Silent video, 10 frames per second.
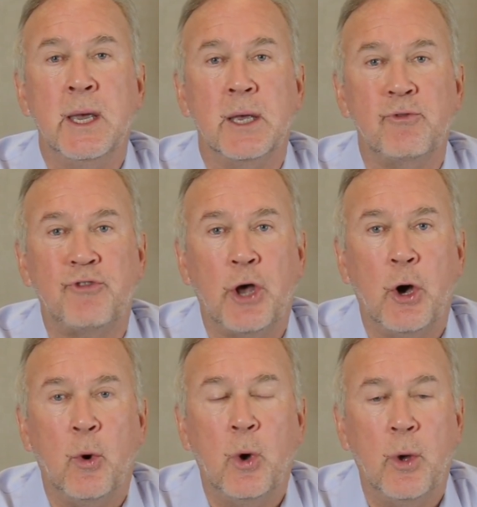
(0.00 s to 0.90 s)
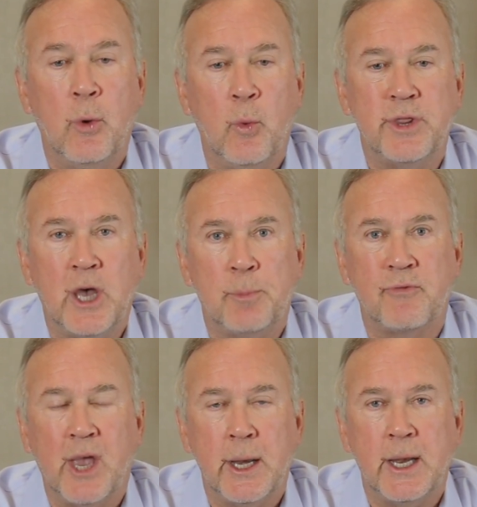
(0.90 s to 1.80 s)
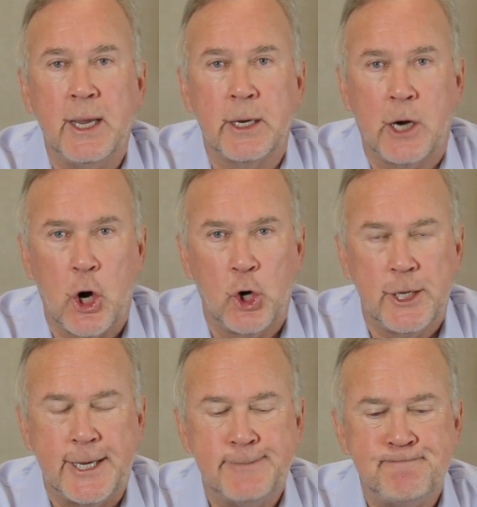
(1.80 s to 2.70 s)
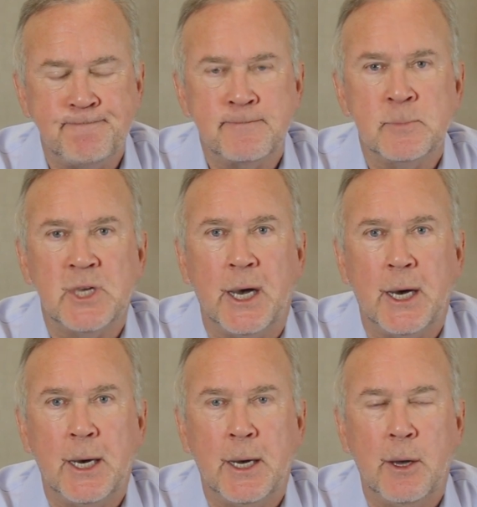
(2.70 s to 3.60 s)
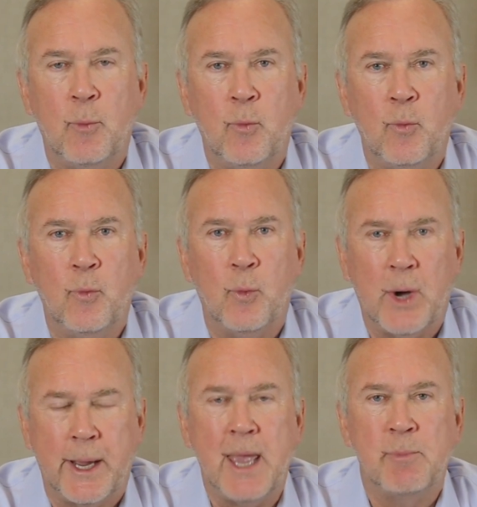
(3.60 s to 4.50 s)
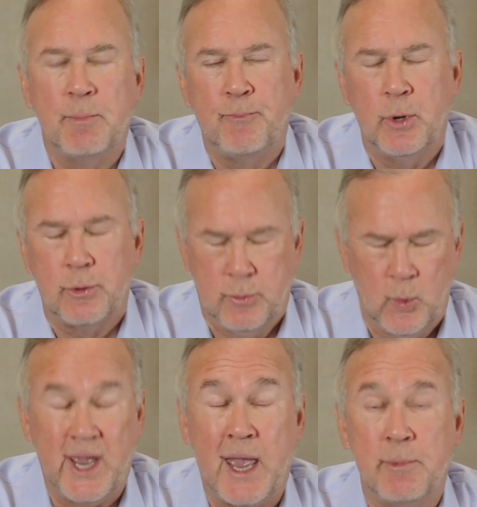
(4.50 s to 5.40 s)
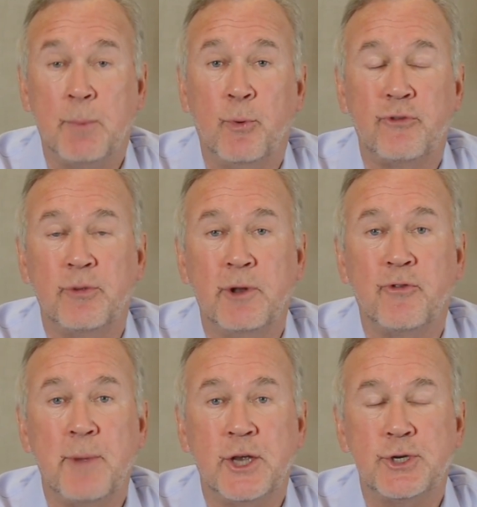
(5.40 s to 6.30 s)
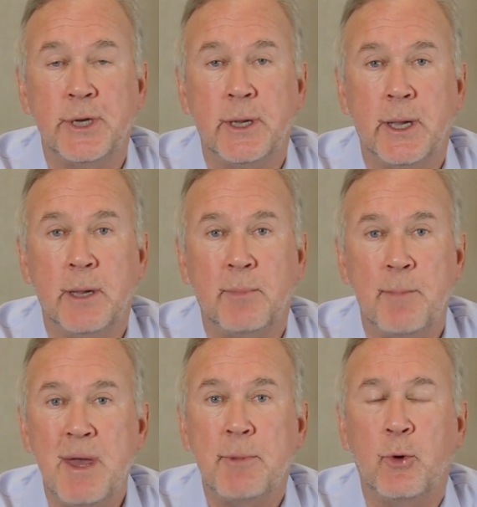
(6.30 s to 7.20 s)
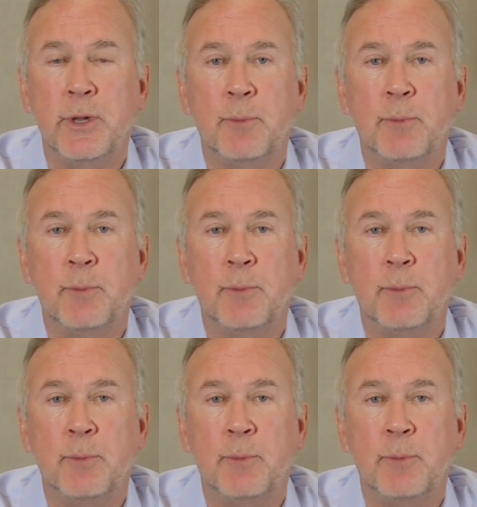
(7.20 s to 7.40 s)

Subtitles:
And so with the help of Kennedy and Carly, we came up with some information in my memo.